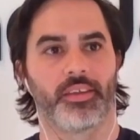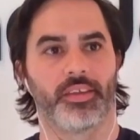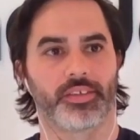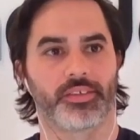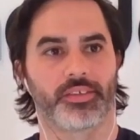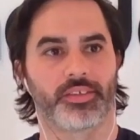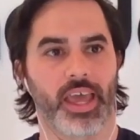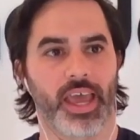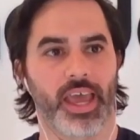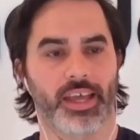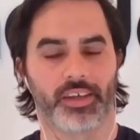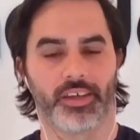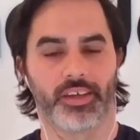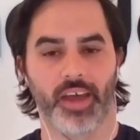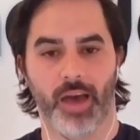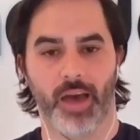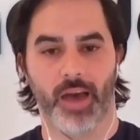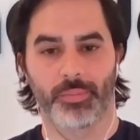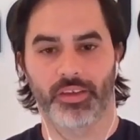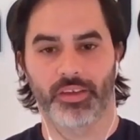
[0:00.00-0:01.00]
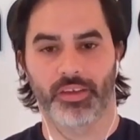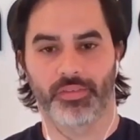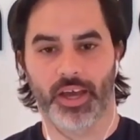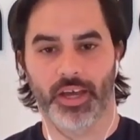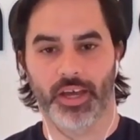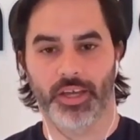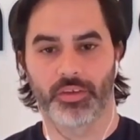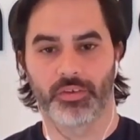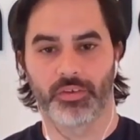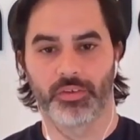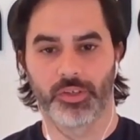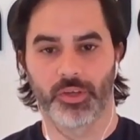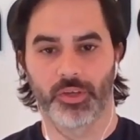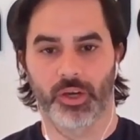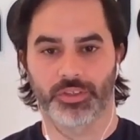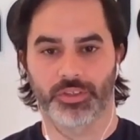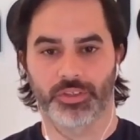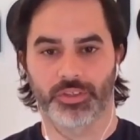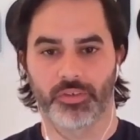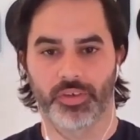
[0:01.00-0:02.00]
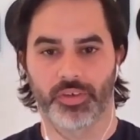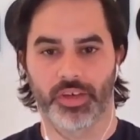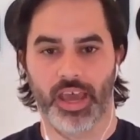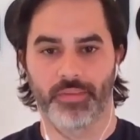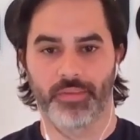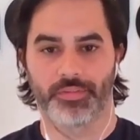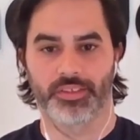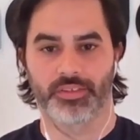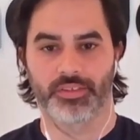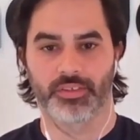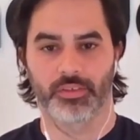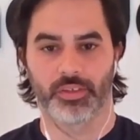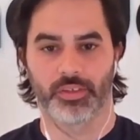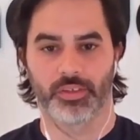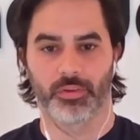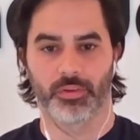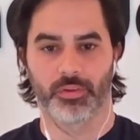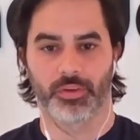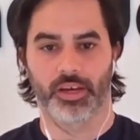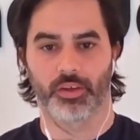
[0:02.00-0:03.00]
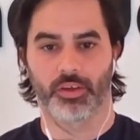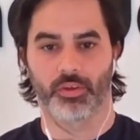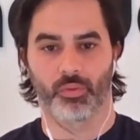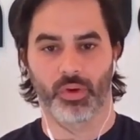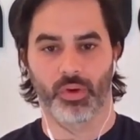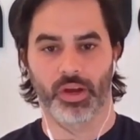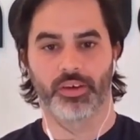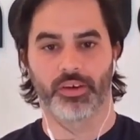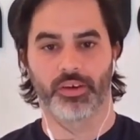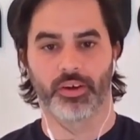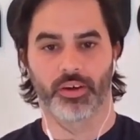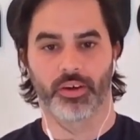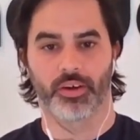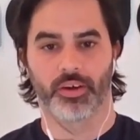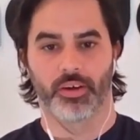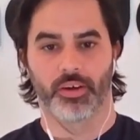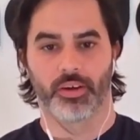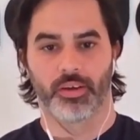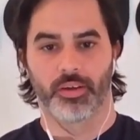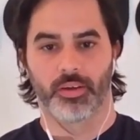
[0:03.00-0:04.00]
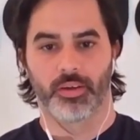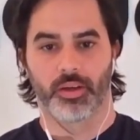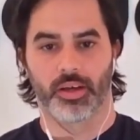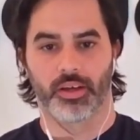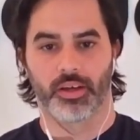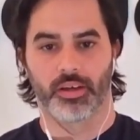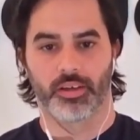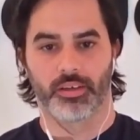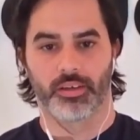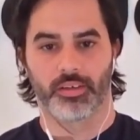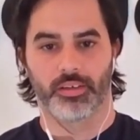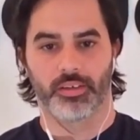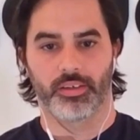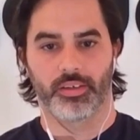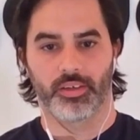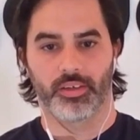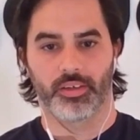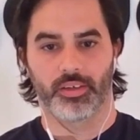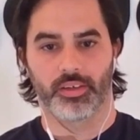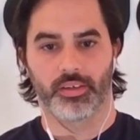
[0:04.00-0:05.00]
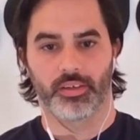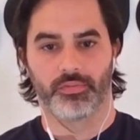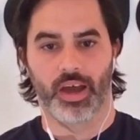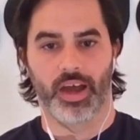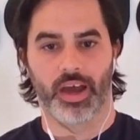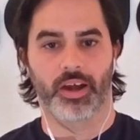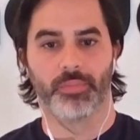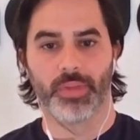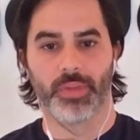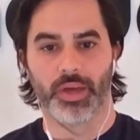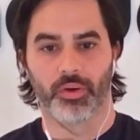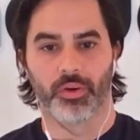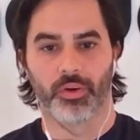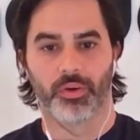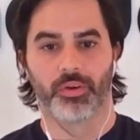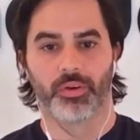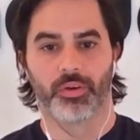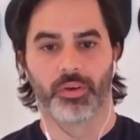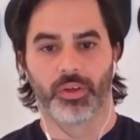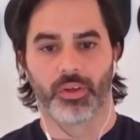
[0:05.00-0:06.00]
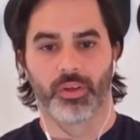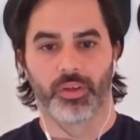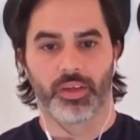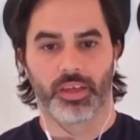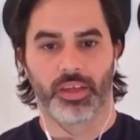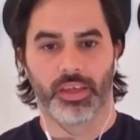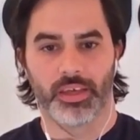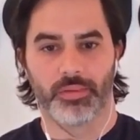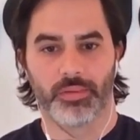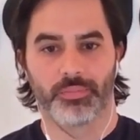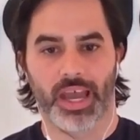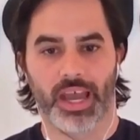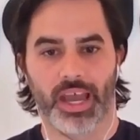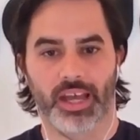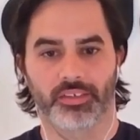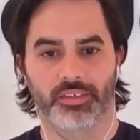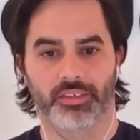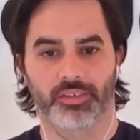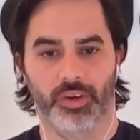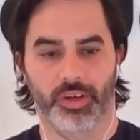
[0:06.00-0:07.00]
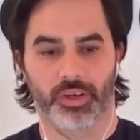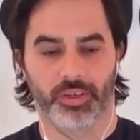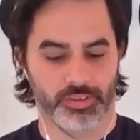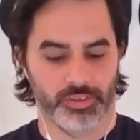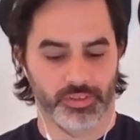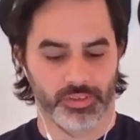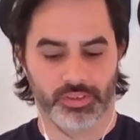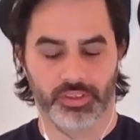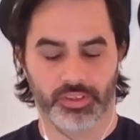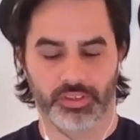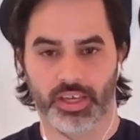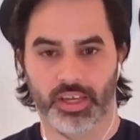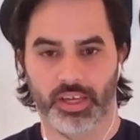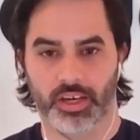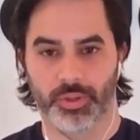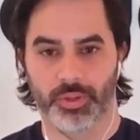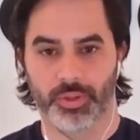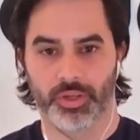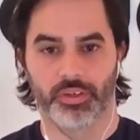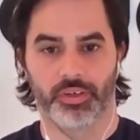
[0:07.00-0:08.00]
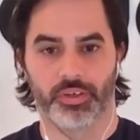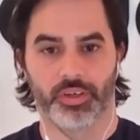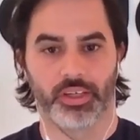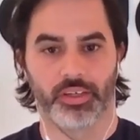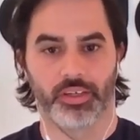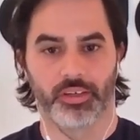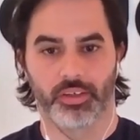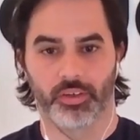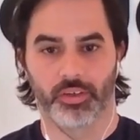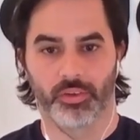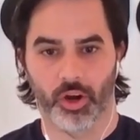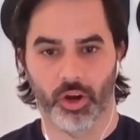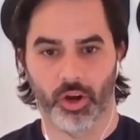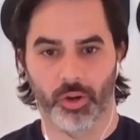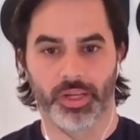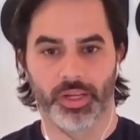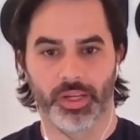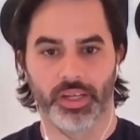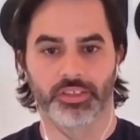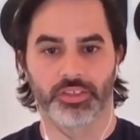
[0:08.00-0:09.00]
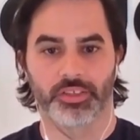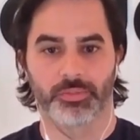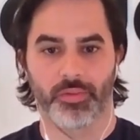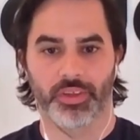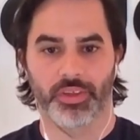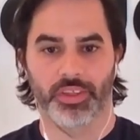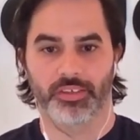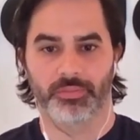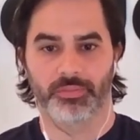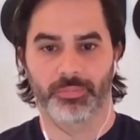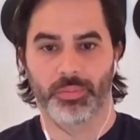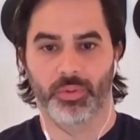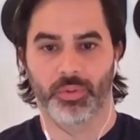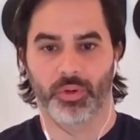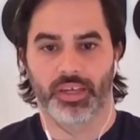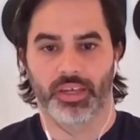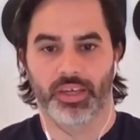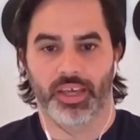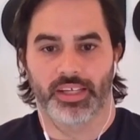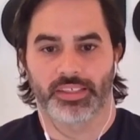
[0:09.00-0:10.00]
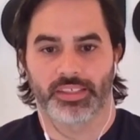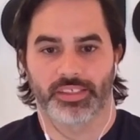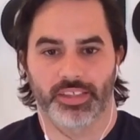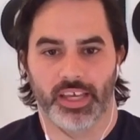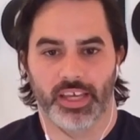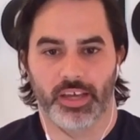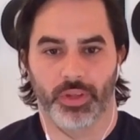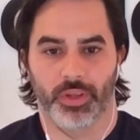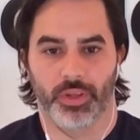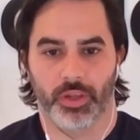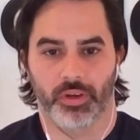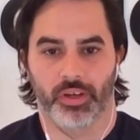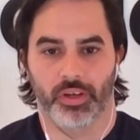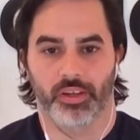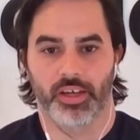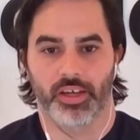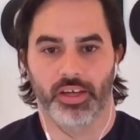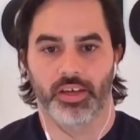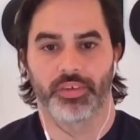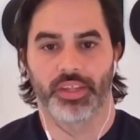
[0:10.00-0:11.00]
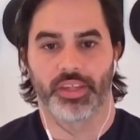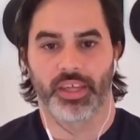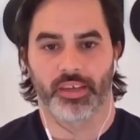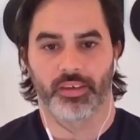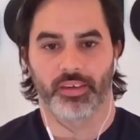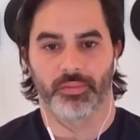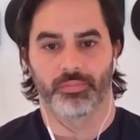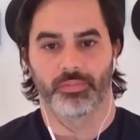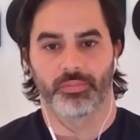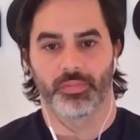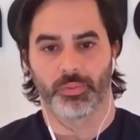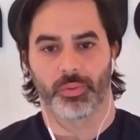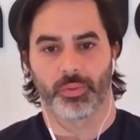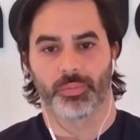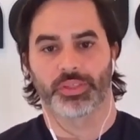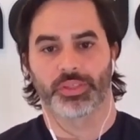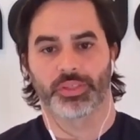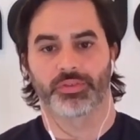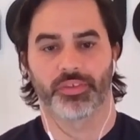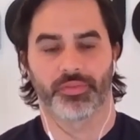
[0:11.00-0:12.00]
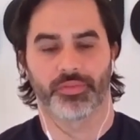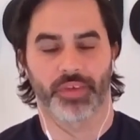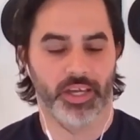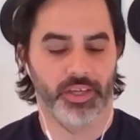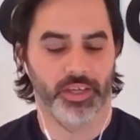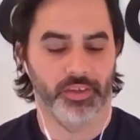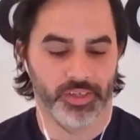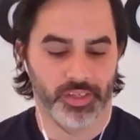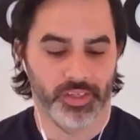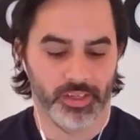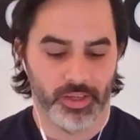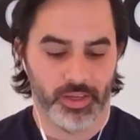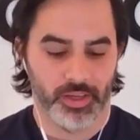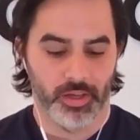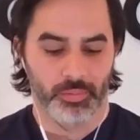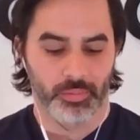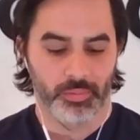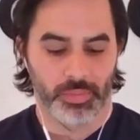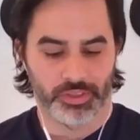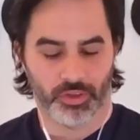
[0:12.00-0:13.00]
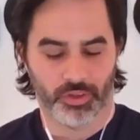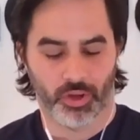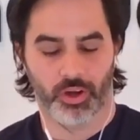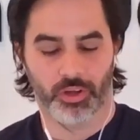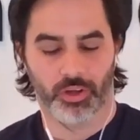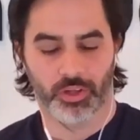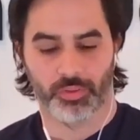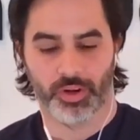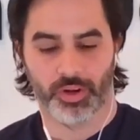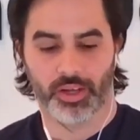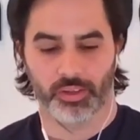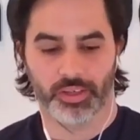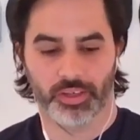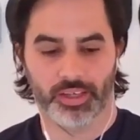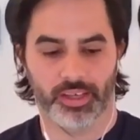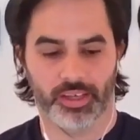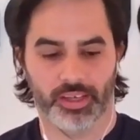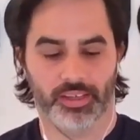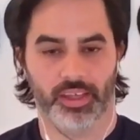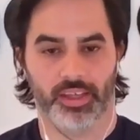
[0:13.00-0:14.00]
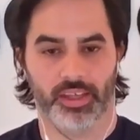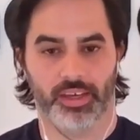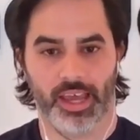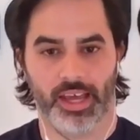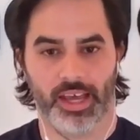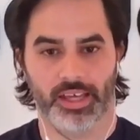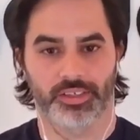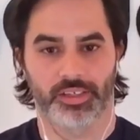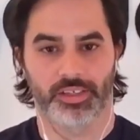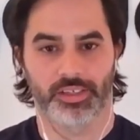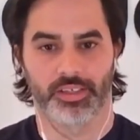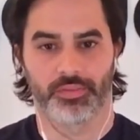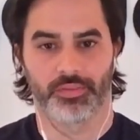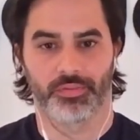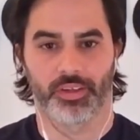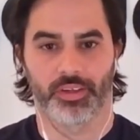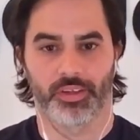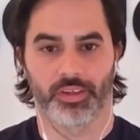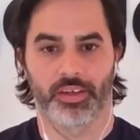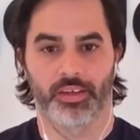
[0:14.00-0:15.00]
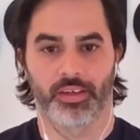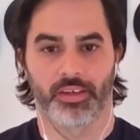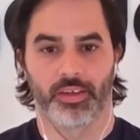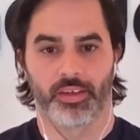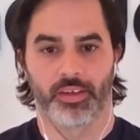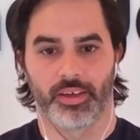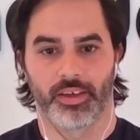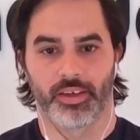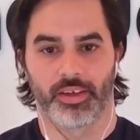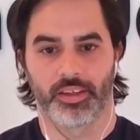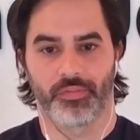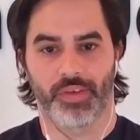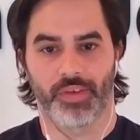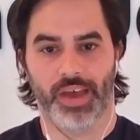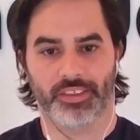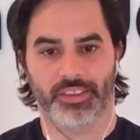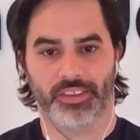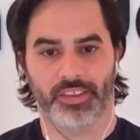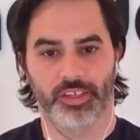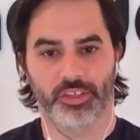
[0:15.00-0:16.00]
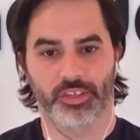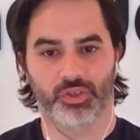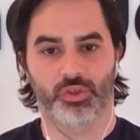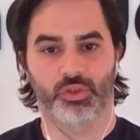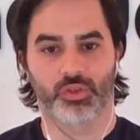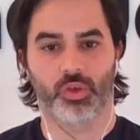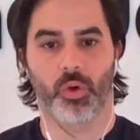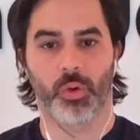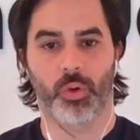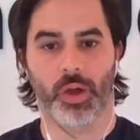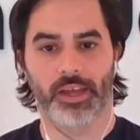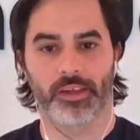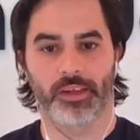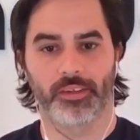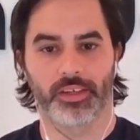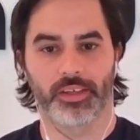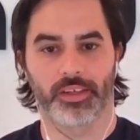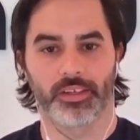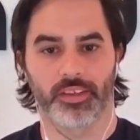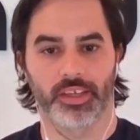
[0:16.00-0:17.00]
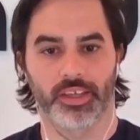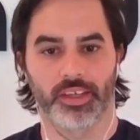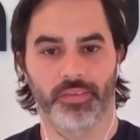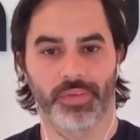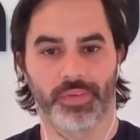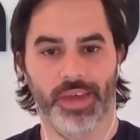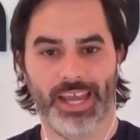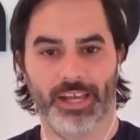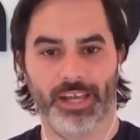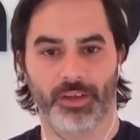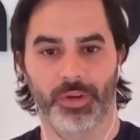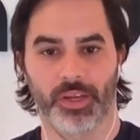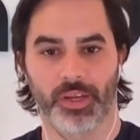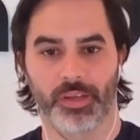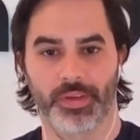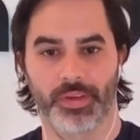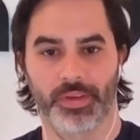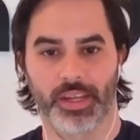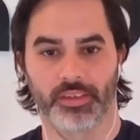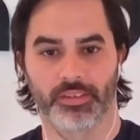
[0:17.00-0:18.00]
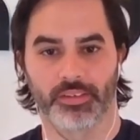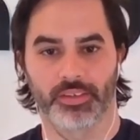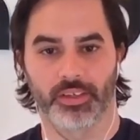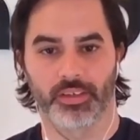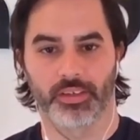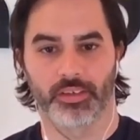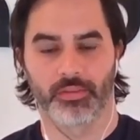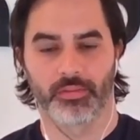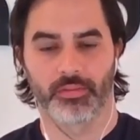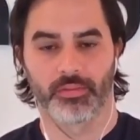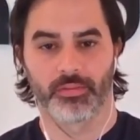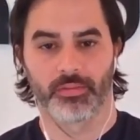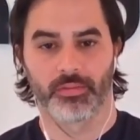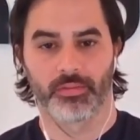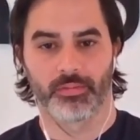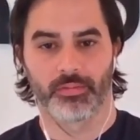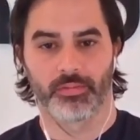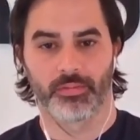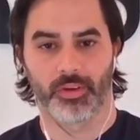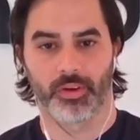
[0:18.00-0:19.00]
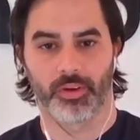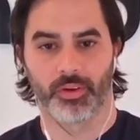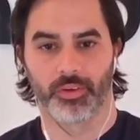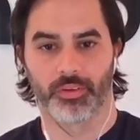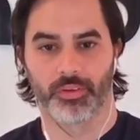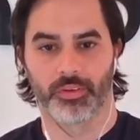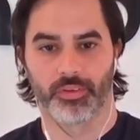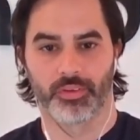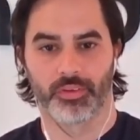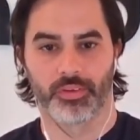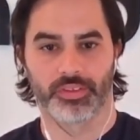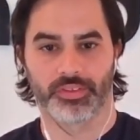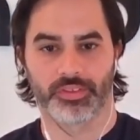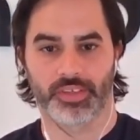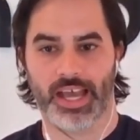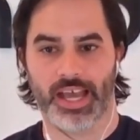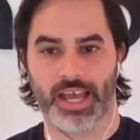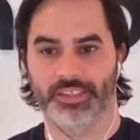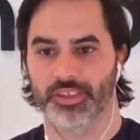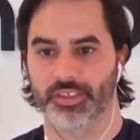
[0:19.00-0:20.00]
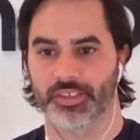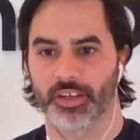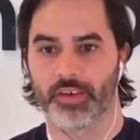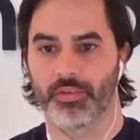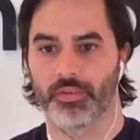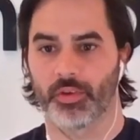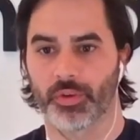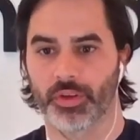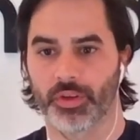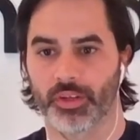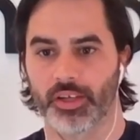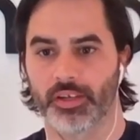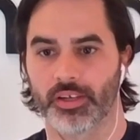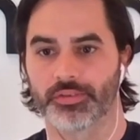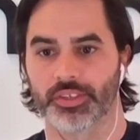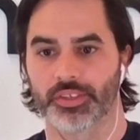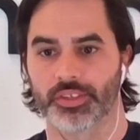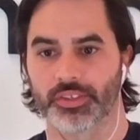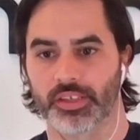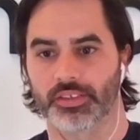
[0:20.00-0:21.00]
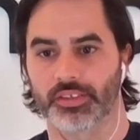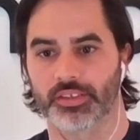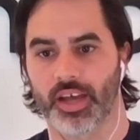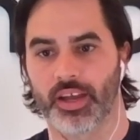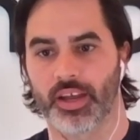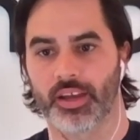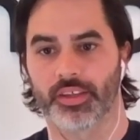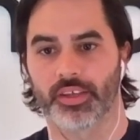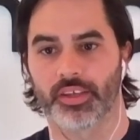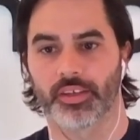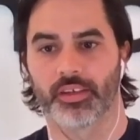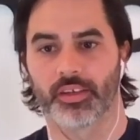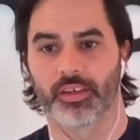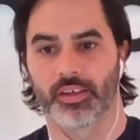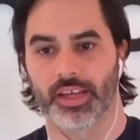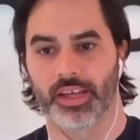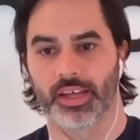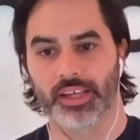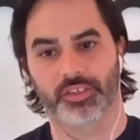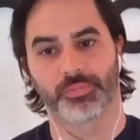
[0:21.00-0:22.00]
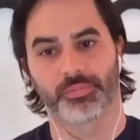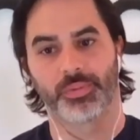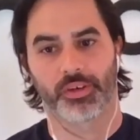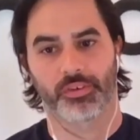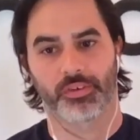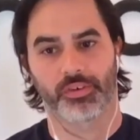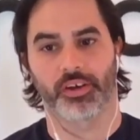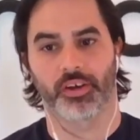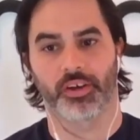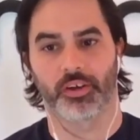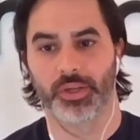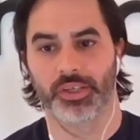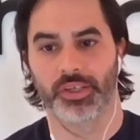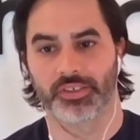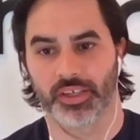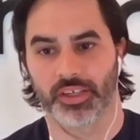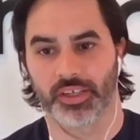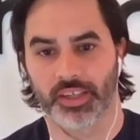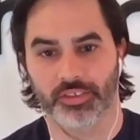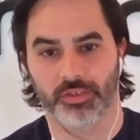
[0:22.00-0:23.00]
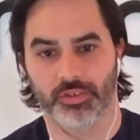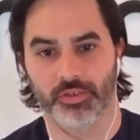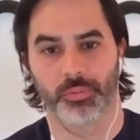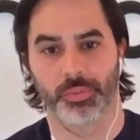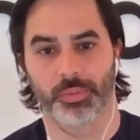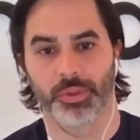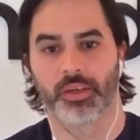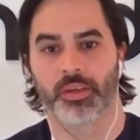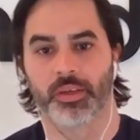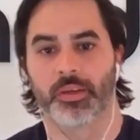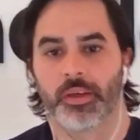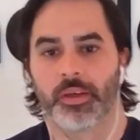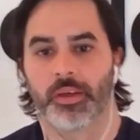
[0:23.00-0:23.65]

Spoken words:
this economic value. You also even have this, kind of greater environmental impact around sustainability, urbanism, everything. People can kind of stay where they want to live, and they can, perpetuate the value of it. But it's all around looking at that asset differently. And the fact that it's so alien to think of equity financing on this asset that everyone lives is kind of that's the punk rocker in me saying that's stupid.